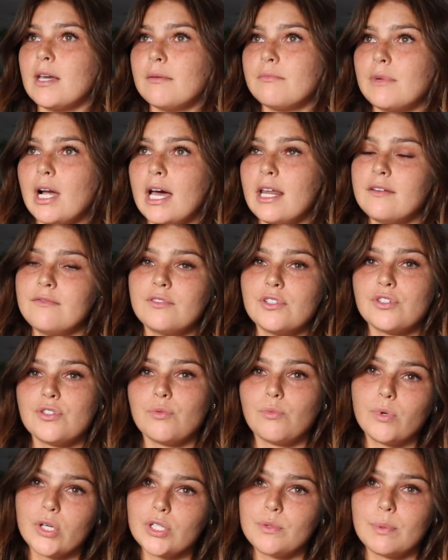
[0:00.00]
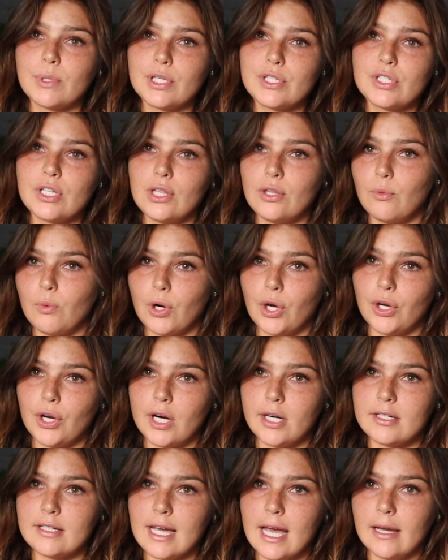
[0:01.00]
I'm kind of just the worst person in the world,
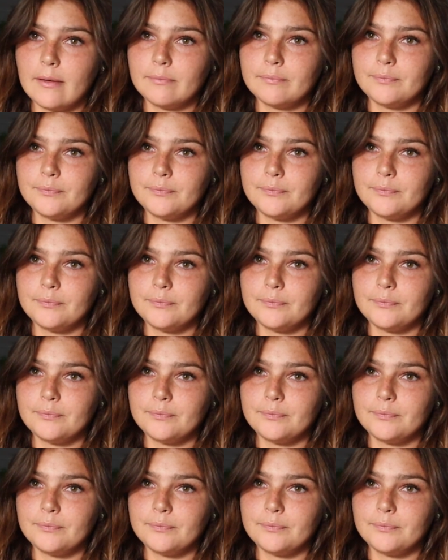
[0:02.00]
aren't I?